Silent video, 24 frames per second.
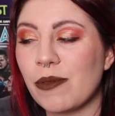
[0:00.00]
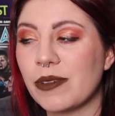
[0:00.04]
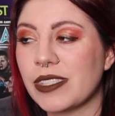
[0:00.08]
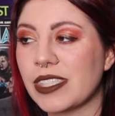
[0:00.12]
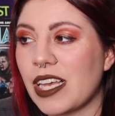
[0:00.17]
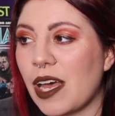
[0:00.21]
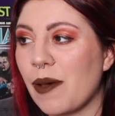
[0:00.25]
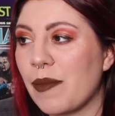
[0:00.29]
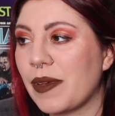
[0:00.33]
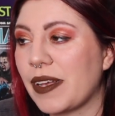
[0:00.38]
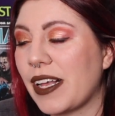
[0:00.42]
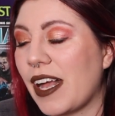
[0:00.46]
was
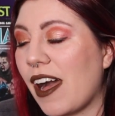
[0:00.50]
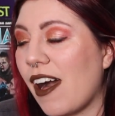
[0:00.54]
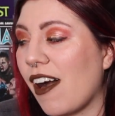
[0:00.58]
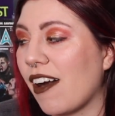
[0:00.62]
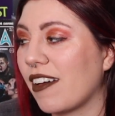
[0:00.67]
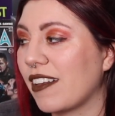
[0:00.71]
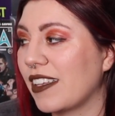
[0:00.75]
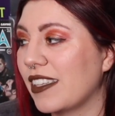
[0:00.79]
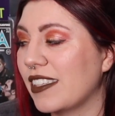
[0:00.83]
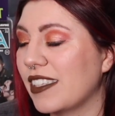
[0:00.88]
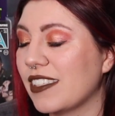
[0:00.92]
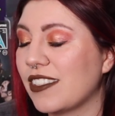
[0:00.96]
coming
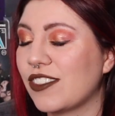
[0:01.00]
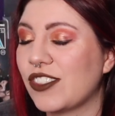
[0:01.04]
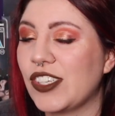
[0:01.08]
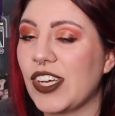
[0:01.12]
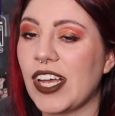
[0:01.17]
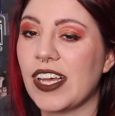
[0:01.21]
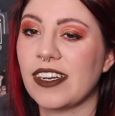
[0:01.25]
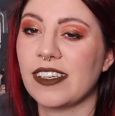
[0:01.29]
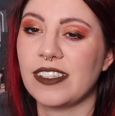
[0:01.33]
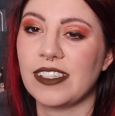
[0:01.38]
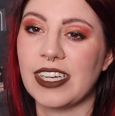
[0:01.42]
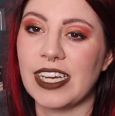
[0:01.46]
out, and this
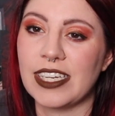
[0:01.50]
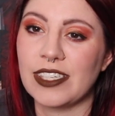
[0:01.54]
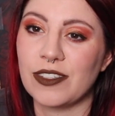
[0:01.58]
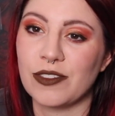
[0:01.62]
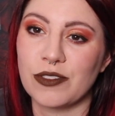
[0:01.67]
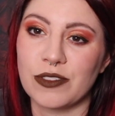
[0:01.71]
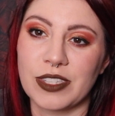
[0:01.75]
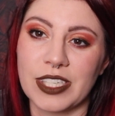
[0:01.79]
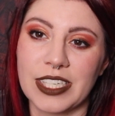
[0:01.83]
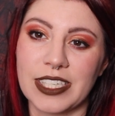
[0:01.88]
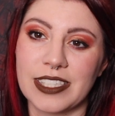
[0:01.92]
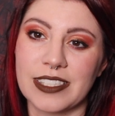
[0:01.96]
channel I
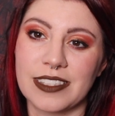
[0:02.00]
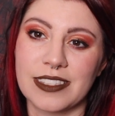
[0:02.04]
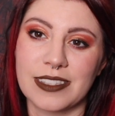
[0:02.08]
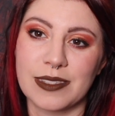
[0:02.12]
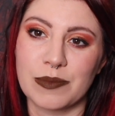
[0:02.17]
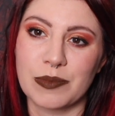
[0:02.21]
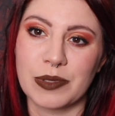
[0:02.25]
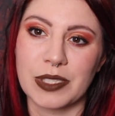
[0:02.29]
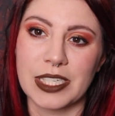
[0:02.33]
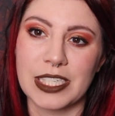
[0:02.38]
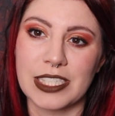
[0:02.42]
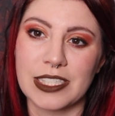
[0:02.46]
don't think is the
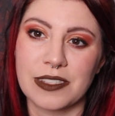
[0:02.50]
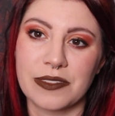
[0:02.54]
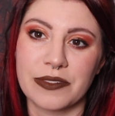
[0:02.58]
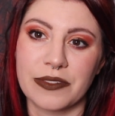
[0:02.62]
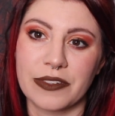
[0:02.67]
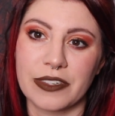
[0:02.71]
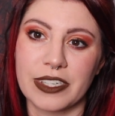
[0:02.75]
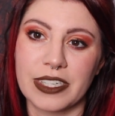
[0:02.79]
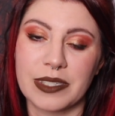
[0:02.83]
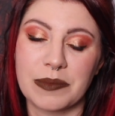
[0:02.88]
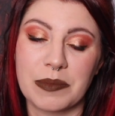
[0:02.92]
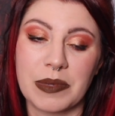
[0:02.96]
place
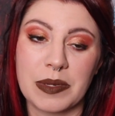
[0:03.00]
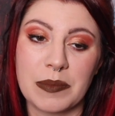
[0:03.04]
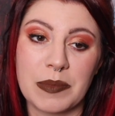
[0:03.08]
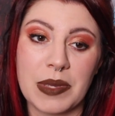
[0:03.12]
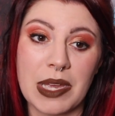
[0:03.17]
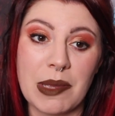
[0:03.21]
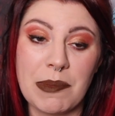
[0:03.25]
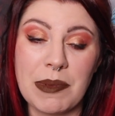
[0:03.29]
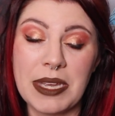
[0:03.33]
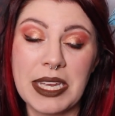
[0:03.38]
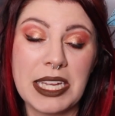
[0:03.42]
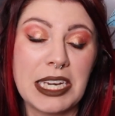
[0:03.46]
for it. But
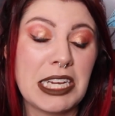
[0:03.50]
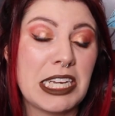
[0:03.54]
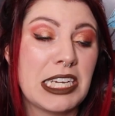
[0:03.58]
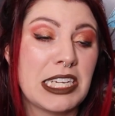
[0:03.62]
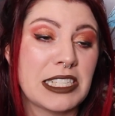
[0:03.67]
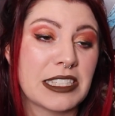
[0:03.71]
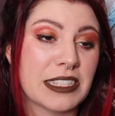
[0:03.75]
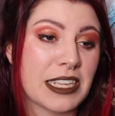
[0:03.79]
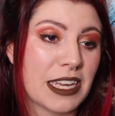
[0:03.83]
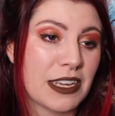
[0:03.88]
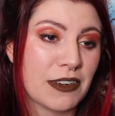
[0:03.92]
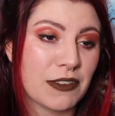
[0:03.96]
maybe
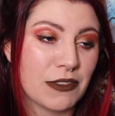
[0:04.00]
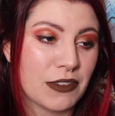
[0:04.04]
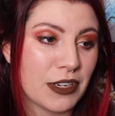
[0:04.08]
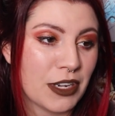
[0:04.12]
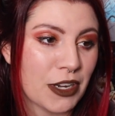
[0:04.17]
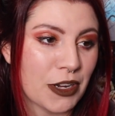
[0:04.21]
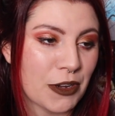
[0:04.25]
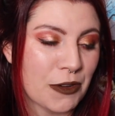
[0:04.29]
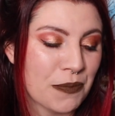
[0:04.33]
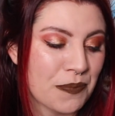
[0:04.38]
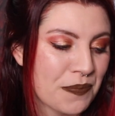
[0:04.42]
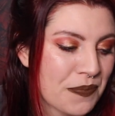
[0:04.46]
it is, I don't
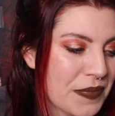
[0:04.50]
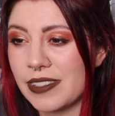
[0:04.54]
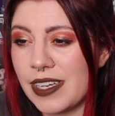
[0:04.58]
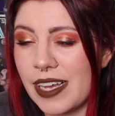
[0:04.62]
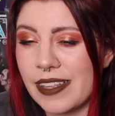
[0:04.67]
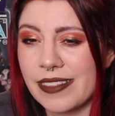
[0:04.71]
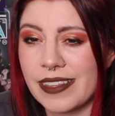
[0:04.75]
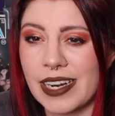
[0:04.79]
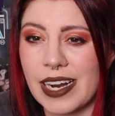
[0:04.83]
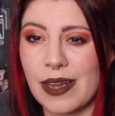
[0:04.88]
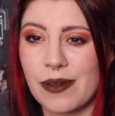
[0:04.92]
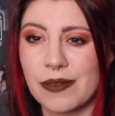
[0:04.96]
know.
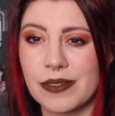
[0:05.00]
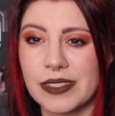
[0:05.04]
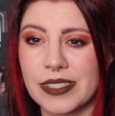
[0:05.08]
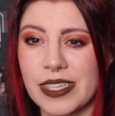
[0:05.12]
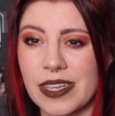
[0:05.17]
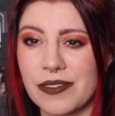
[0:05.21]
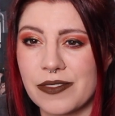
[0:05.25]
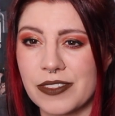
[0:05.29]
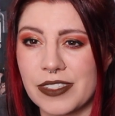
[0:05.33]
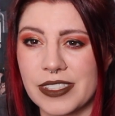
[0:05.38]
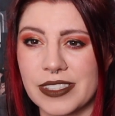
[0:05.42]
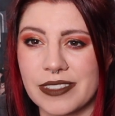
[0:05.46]
Not that I was
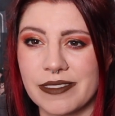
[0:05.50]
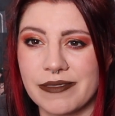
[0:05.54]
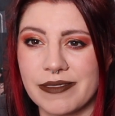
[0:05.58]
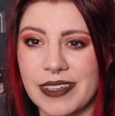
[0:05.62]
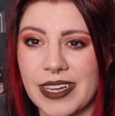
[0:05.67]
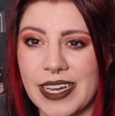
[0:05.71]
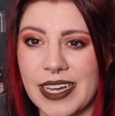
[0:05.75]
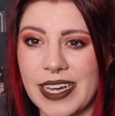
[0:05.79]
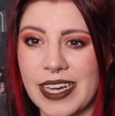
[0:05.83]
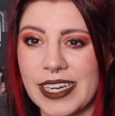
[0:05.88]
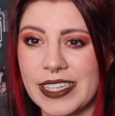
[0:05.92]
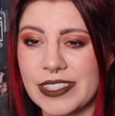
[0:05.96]
ever
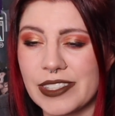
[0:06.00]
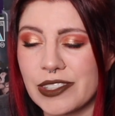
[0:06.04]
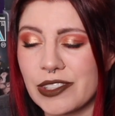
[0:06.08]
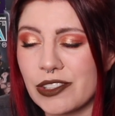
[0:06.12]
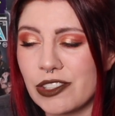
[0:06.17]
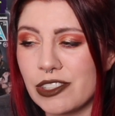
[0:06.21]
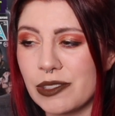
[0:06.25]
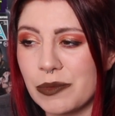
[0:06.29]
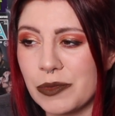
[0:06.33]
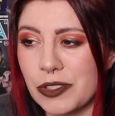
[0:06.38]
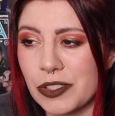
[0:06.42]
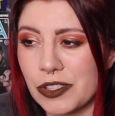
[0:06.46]
a High
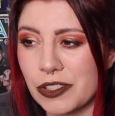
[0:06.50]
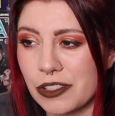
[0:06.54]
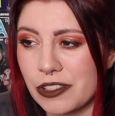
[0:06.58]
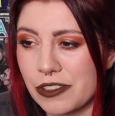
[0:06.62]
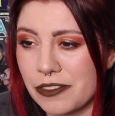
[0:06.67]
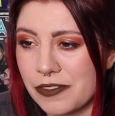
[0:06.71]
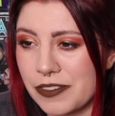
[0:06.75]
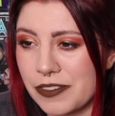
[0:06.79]
School Musical